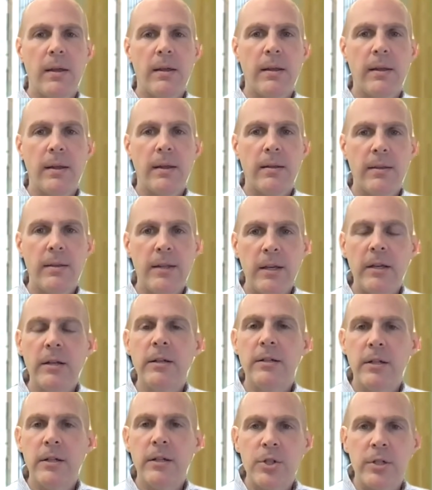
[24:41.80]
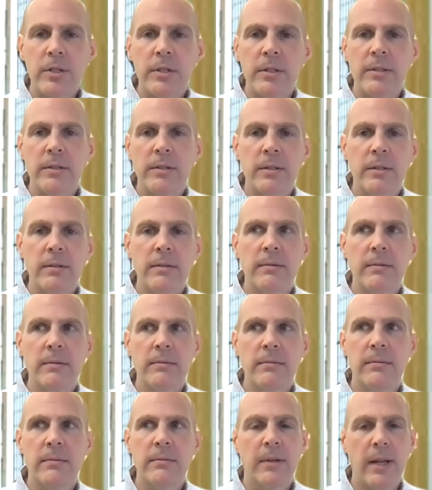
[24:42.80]
UnEdition,
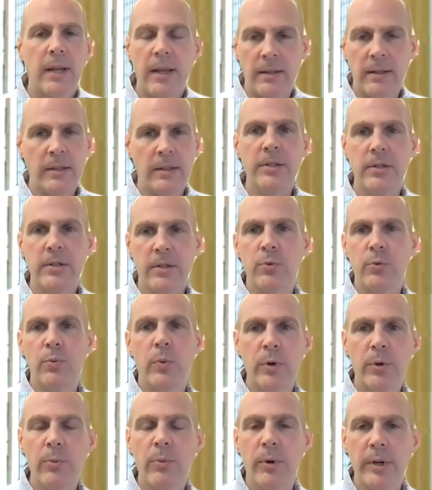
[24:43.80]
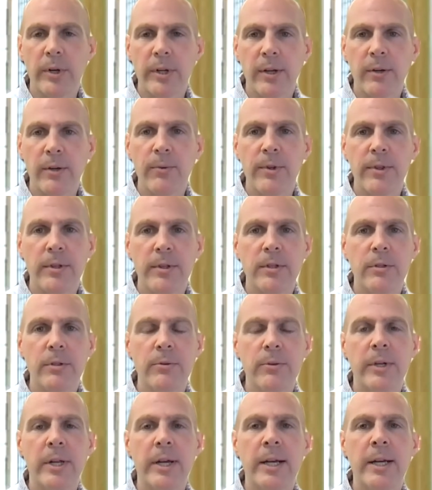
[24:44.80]
at least as we're working with it, you
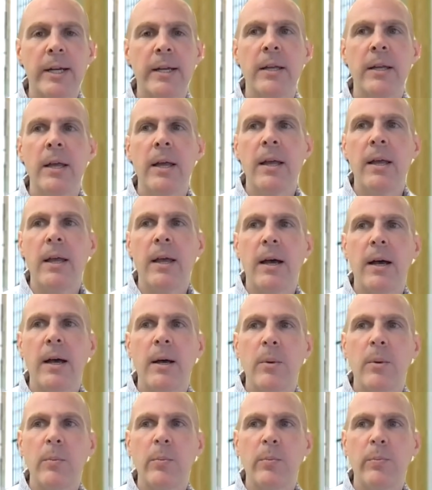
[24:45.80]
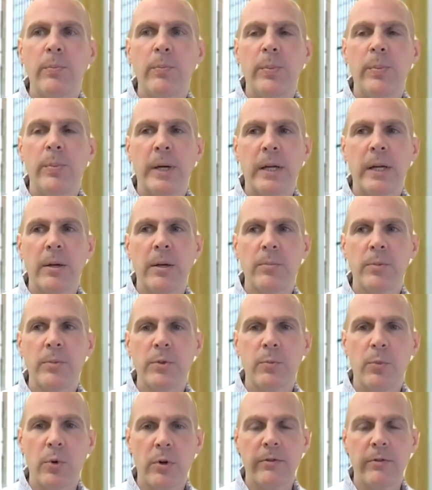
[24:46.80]
and I, becomes
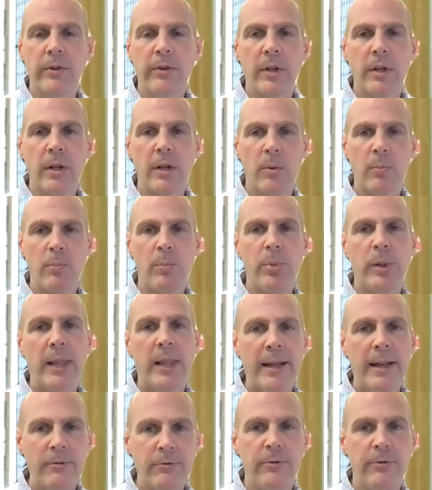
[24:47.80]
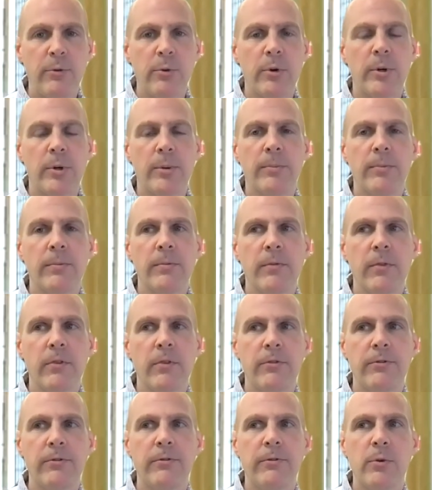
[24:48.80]
more of a platform
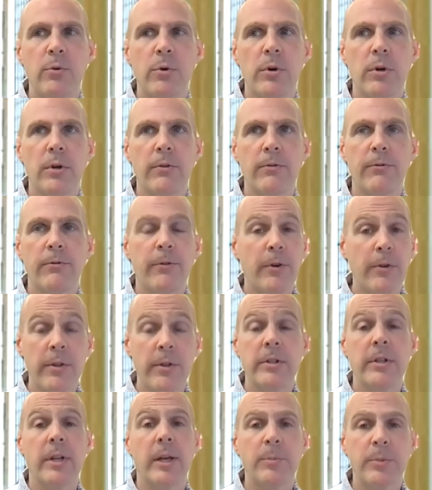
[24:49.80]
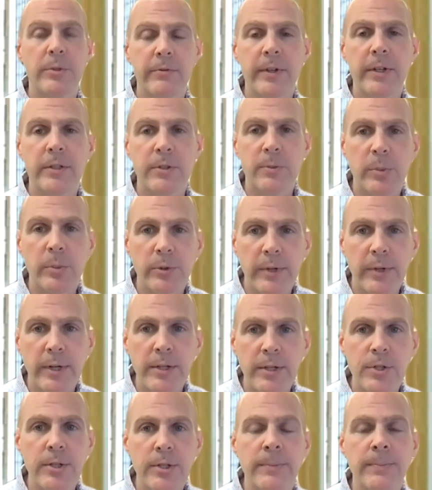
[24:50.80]
for further types of
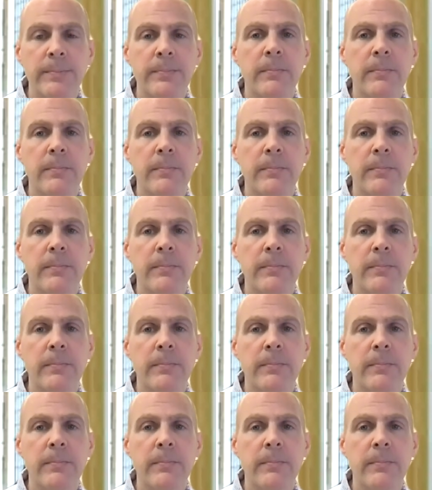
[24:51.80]
exploration.